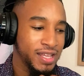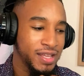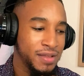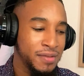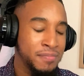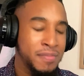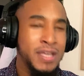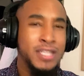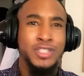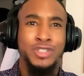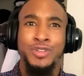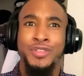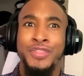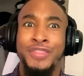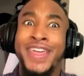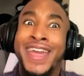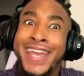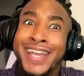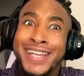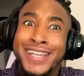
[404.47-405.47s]
makes you
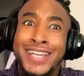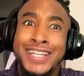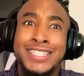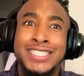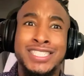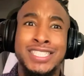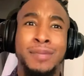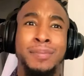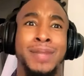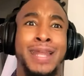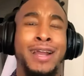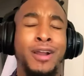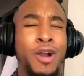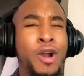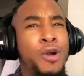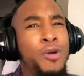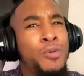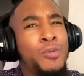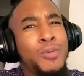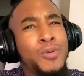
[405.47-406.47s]
think, and she be like,
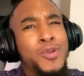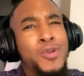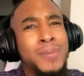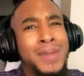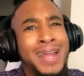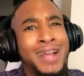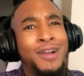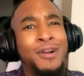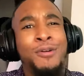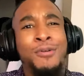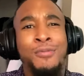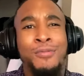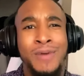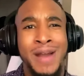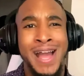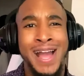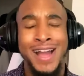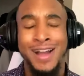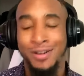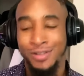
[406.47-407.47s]
"Oh, you be like, oh
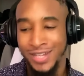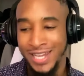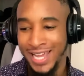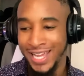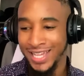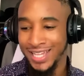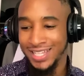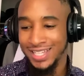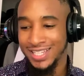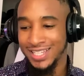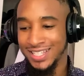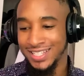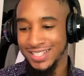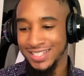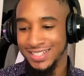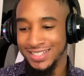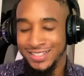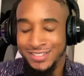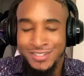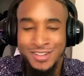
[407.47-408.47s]
wow, like
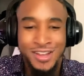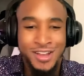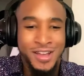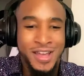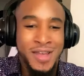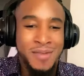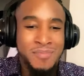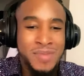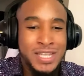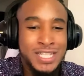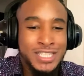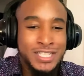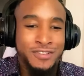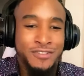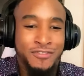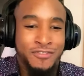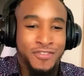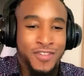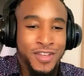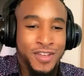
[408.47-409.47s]
you know." It makes you
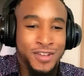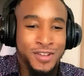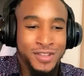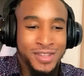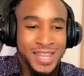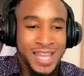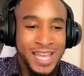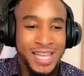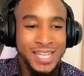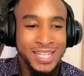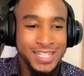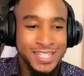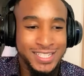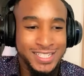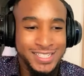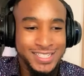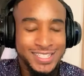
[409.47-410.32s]
feel like